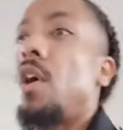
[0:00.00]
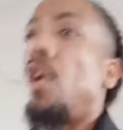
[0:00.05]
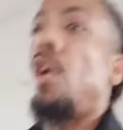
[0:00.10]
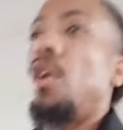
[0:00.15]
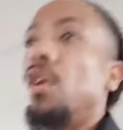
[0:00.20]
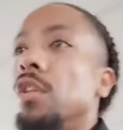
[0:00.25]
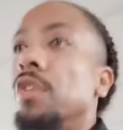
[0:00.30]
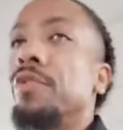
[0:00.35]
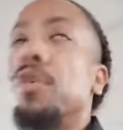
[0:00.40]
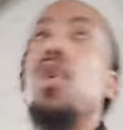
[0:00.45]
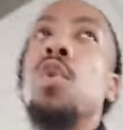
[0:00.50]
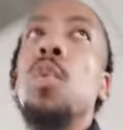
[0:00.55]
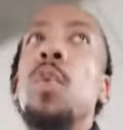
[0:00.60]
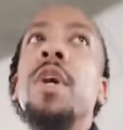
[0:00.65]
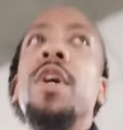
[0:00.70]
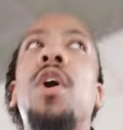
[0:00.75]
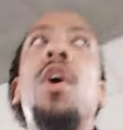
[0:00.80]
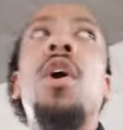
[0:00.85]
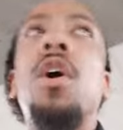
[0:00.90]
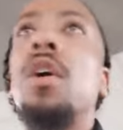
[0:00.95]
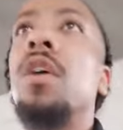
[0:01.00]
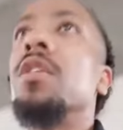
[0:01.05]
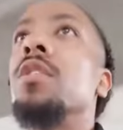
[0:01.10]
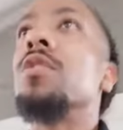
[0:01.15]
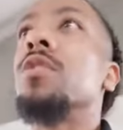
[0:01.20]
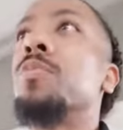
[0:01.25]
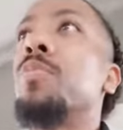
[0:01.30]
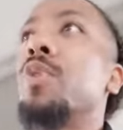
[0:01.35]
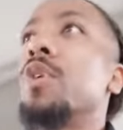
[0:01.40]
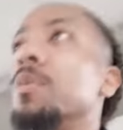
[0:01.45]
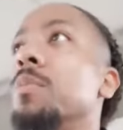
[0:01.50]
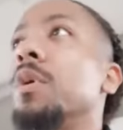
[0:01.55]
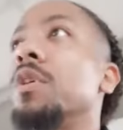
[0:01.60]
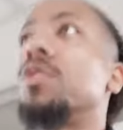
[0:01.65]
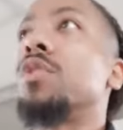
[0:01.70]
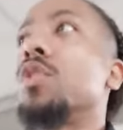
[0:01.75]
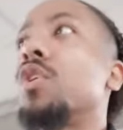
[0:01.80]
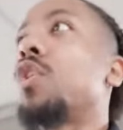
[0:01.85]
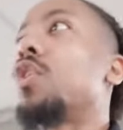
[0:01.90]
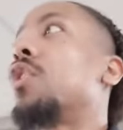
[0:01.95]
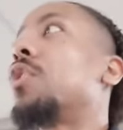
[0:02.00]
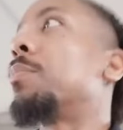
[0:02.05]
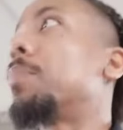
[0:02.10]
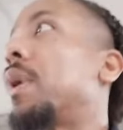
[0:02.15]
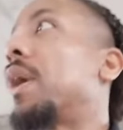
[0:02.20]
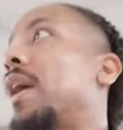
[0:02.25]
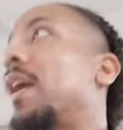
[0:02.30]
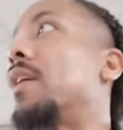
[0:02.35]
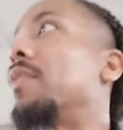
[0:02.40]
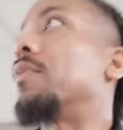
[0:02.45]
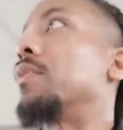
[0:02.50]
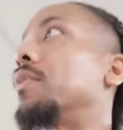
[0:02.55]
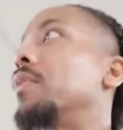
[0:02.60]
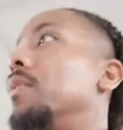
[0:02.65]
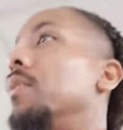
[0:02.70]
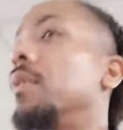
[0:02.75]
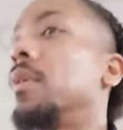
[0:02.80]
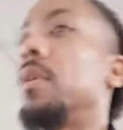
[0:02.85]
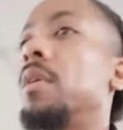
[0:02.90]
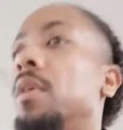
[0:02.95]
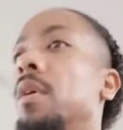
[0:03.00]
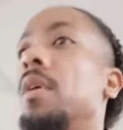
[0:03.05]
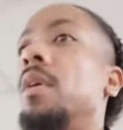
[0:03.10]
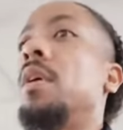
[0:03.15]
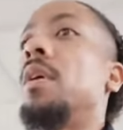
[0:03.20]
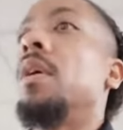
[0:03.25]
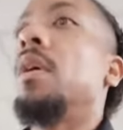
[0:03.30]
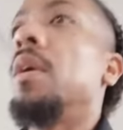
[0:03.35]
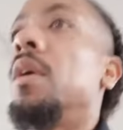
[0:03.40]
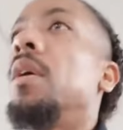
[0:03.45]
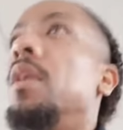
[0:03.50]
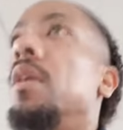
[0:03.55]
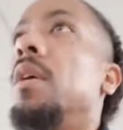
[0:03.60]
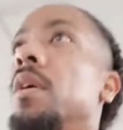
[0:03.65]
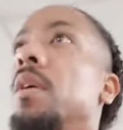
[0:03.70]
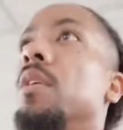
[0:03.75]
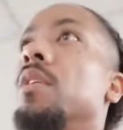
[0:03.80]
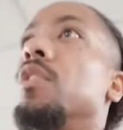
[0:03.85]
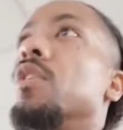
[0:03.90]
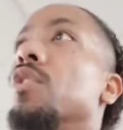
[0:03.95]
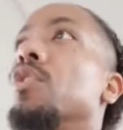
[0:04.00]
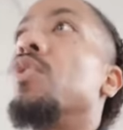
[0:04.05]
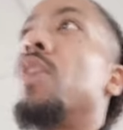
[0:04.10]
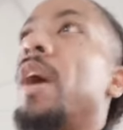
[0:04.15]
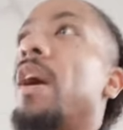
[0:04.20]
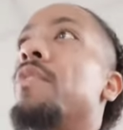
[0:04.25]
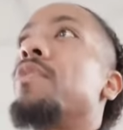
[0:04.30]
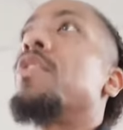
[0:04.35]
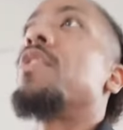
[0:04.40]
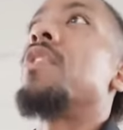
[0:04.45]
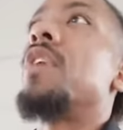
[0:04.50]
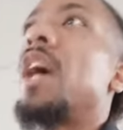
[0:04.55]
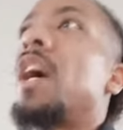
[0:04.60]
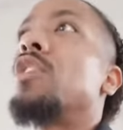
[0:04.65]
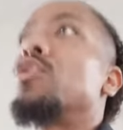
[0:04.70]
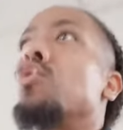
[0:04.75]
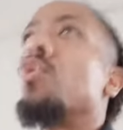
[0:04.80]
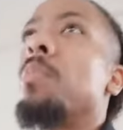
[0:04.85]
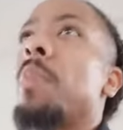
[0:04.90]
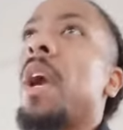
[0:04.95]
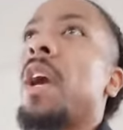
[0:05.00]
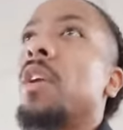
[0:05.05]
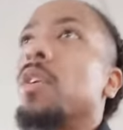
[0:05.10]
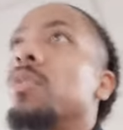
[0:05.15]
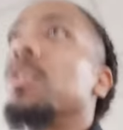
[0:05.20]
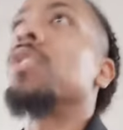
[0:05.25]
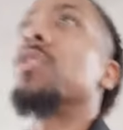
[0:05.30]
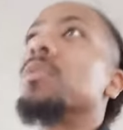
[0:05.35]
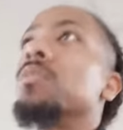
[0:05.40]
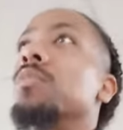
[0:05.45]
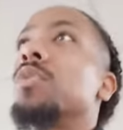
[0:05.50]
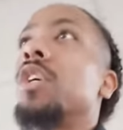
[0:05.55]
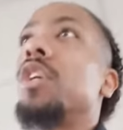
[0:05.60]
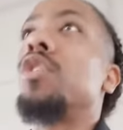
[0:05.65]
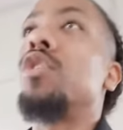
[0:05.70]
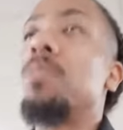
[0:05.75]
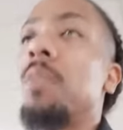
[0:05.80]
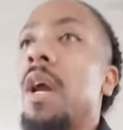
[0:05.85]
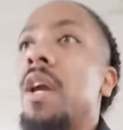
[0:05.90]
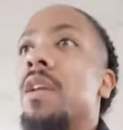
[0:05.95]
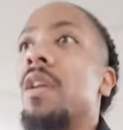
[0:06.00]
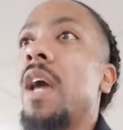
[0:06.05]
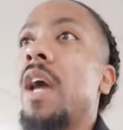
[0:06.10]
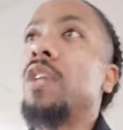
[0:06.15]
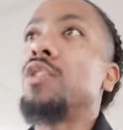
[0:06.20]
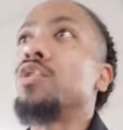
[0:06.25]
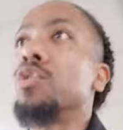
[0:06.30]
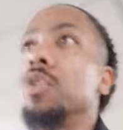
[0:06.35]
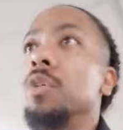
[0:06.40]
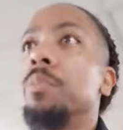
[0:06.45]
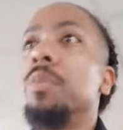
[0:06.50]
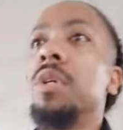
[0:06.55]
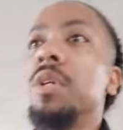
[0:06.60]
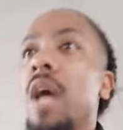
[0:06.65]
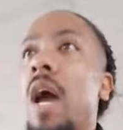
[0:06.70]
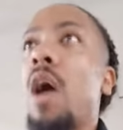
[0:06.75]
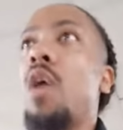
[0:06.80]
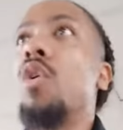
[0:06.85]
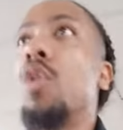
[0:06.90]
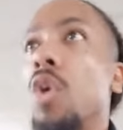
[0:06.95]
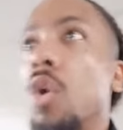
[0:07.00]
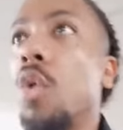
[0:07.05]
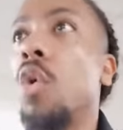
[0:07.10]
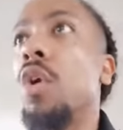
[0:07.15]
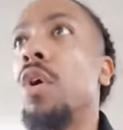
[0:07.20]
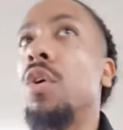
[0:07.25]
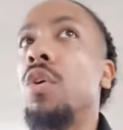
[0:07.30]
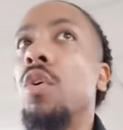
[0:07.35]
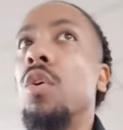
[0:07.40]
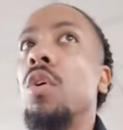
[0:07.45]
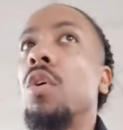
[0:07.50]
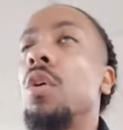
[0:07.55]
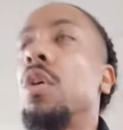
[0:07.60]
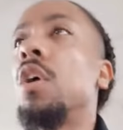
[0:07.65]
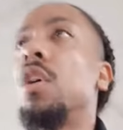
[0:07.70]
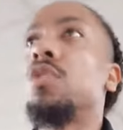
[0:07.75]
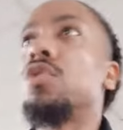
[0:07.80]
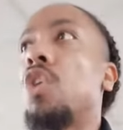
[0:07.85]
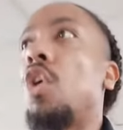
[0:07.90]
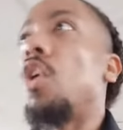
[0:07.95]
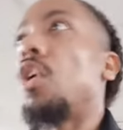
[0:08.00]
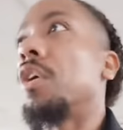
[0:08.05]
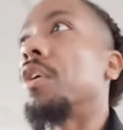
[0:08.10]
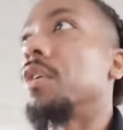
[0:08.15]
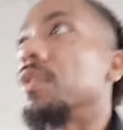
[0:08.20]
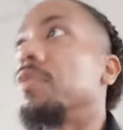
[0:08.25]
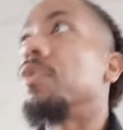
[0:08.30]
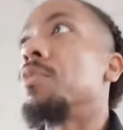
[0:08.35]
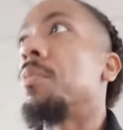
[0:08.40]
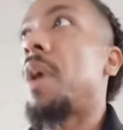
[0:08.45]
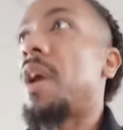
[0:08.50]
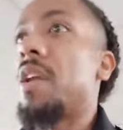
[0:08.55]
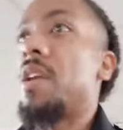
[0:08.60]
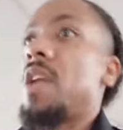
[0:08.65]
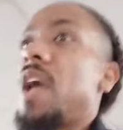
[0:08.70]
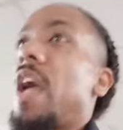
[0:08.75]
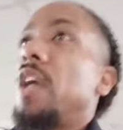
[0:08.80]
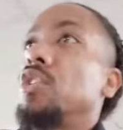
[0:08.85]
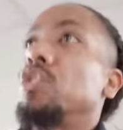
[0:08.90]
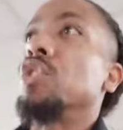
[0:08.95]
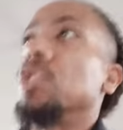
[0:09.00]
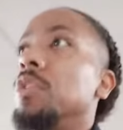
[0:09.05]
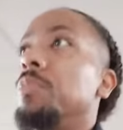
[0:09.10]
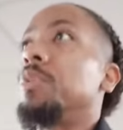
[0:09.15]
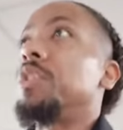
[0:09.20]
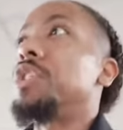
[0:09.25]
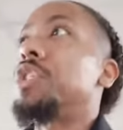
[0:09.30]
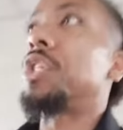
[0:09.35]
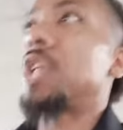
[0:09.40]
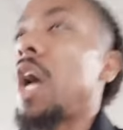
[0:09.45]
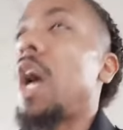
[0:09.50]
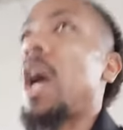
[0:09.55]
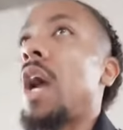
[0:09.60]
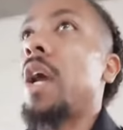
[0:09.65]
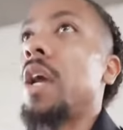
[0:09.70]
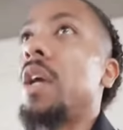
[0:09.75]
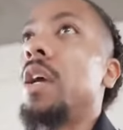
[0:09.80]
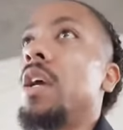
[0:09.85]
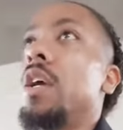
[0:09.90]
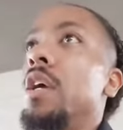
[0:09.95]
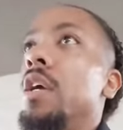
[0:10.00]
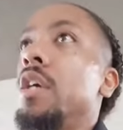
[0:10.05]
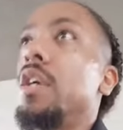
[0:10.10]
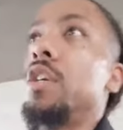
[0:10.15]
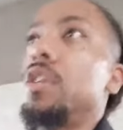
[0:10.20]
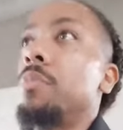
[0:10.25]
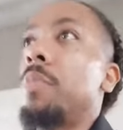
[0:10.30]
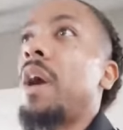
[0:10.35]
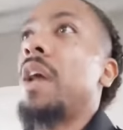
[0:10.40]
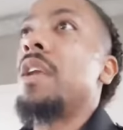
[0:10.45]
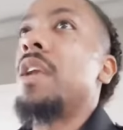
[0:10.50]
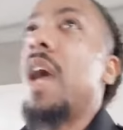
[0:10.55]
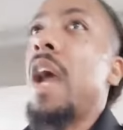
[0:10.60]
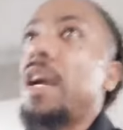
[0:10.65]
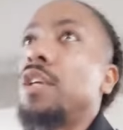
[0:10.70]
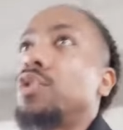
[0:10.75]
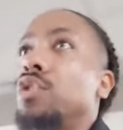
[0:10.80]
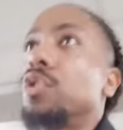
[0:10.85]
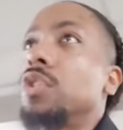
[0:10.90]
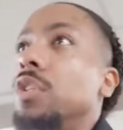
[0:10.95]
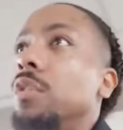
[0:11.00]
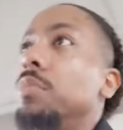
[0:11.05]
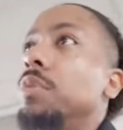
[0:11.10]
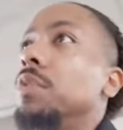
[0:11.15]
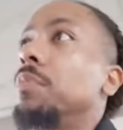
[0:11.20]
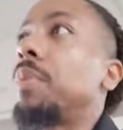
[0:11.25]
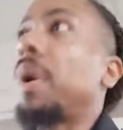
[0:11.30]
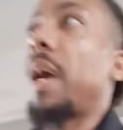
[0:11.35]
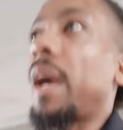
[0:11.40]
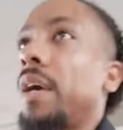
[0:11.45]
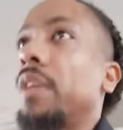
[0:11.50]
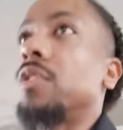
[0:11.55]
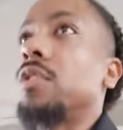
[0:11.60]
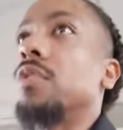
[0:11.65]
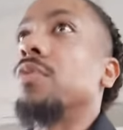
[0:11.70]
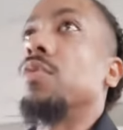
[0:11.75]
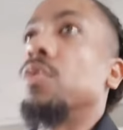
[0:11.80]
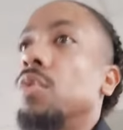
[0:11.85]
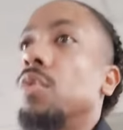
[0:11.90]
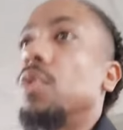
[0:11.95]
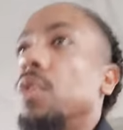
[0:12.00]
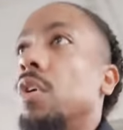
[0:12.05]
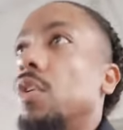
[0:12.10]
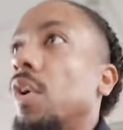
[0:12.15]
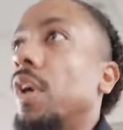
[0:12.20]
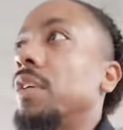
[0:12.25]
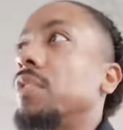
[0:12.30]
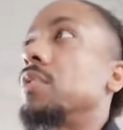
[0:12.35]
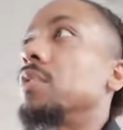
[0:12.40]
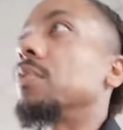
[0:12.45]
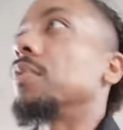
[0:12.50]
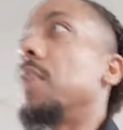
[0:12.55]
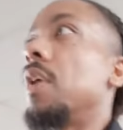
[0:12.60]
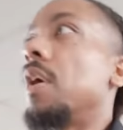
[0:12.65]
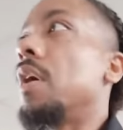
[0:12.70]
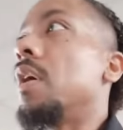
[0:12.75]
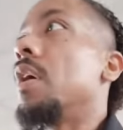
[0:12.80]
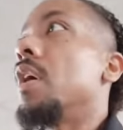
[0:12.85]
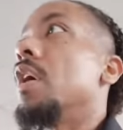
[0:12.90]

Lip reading: All of who we are is pretty much learned behavior. You know, you have your natural mannerisms. Like, you might naturally be outgoing or talkative. You might naturally be shy. You might naturally be passive or aggressive.